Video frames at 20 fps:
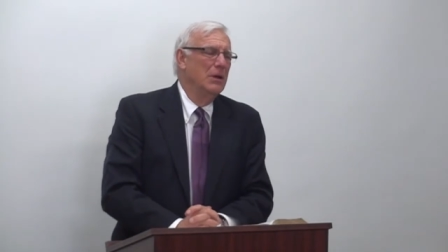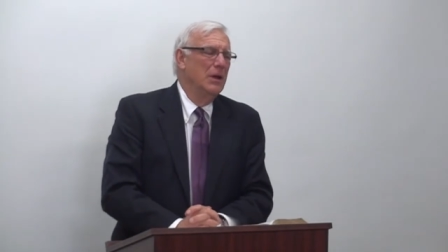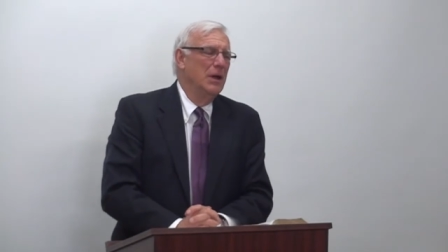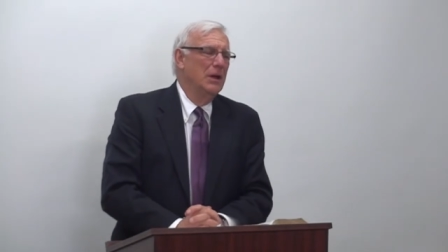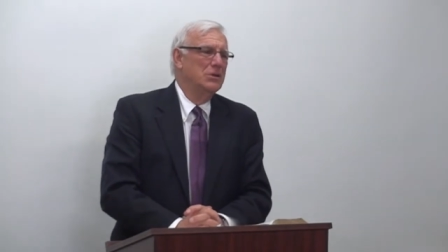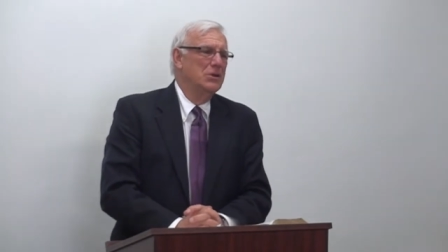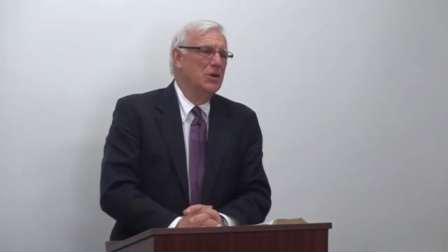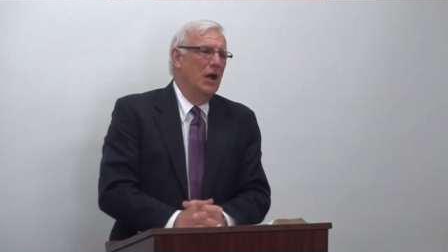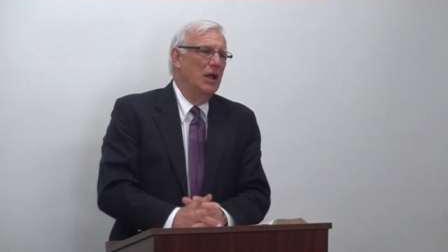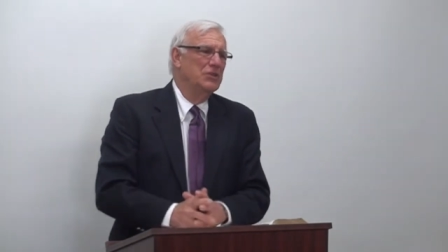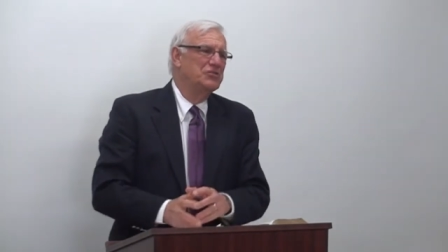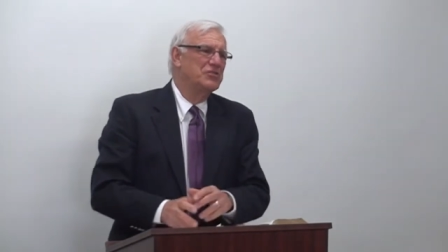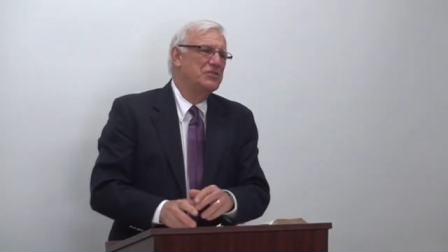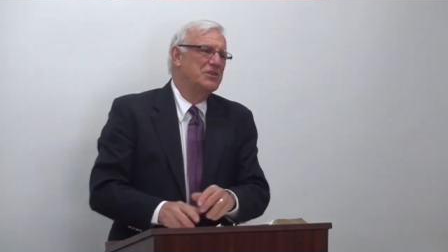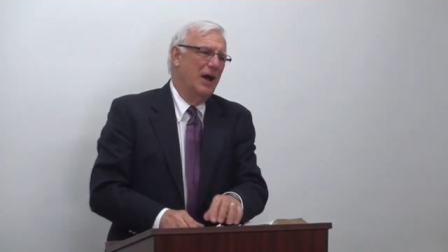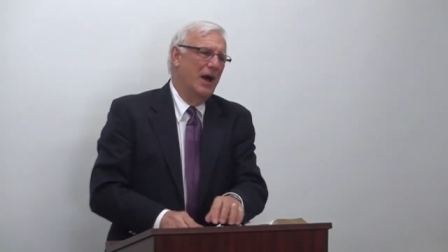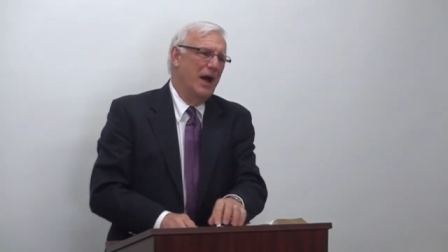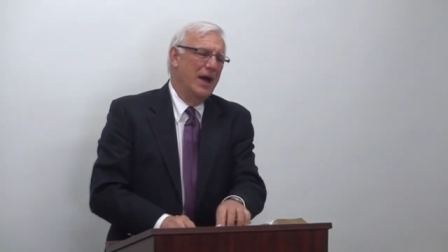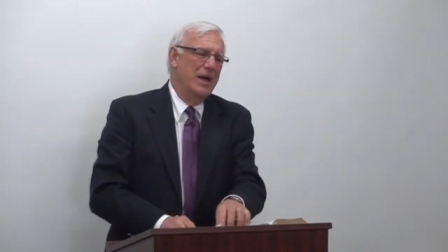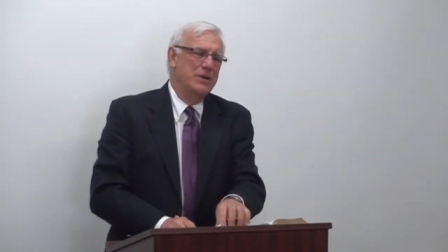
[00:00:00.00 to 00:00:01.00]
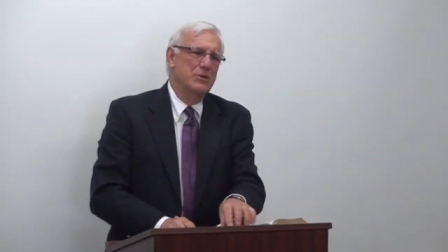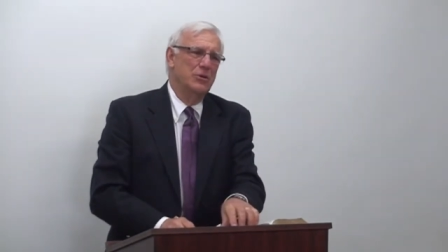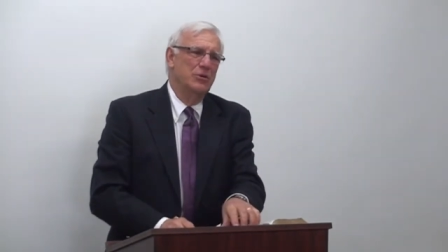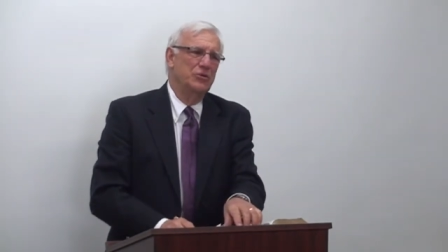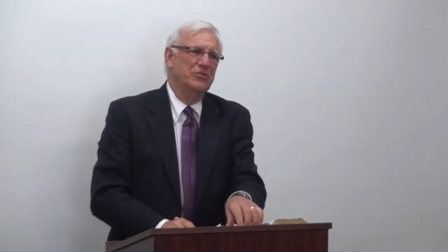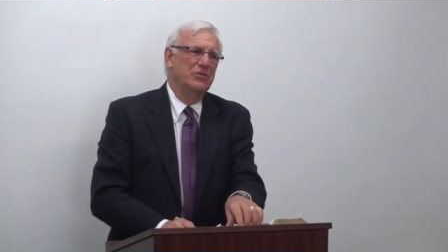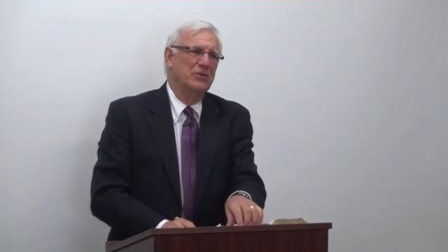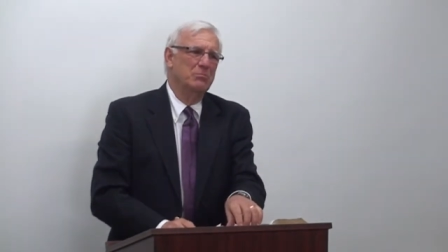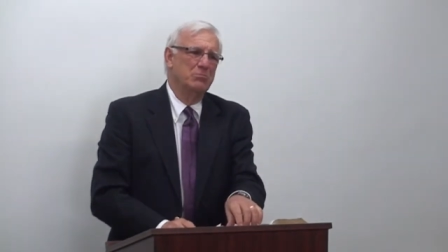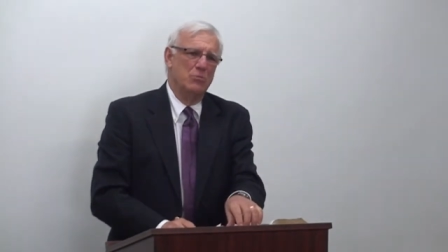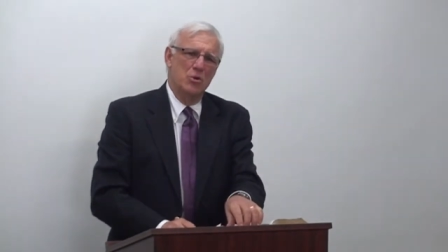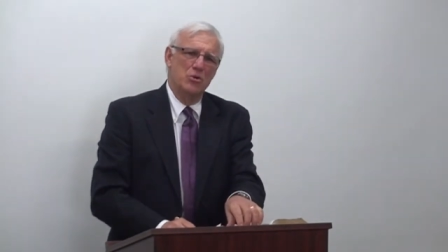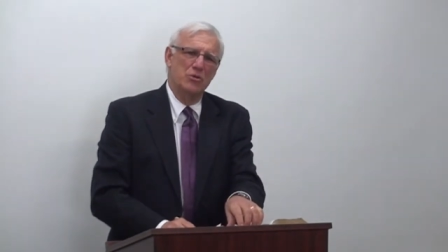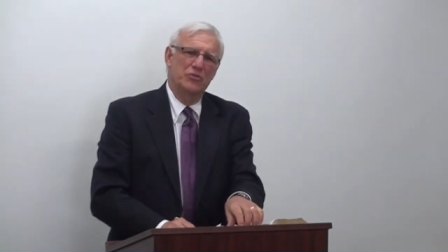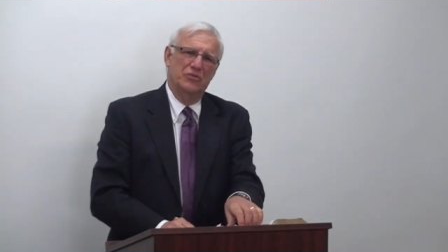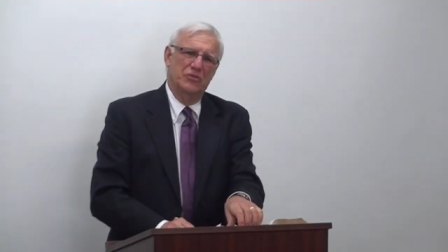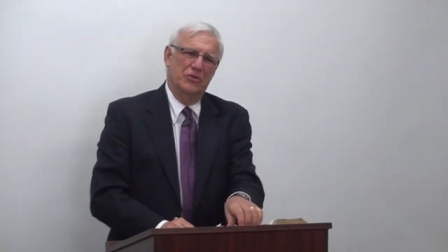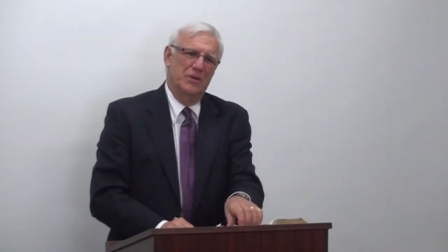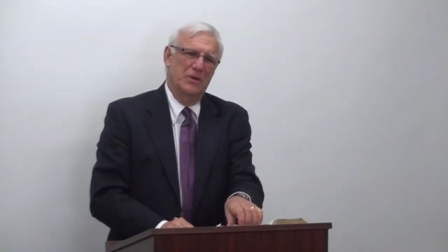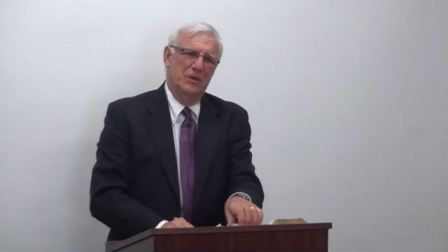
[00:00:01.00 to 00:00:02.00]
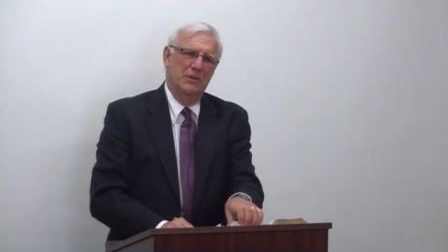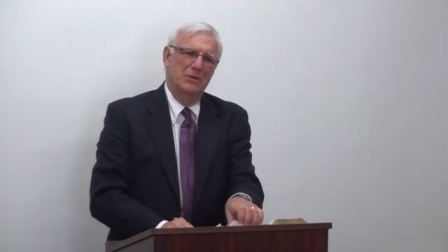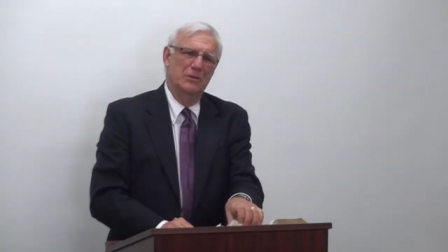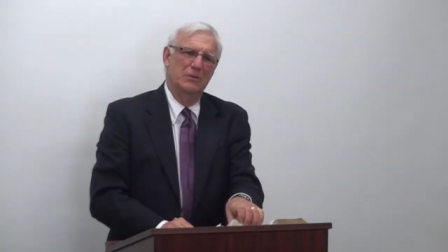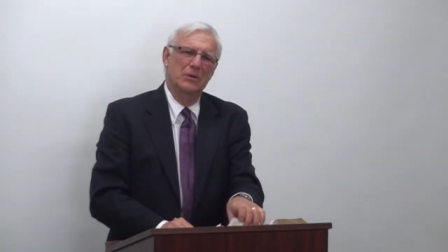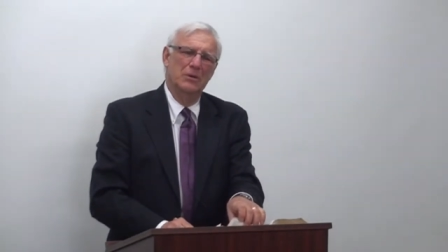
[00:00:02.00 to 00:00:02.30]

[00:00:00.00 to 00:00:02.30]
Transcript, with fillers: at God's kindness and mercy.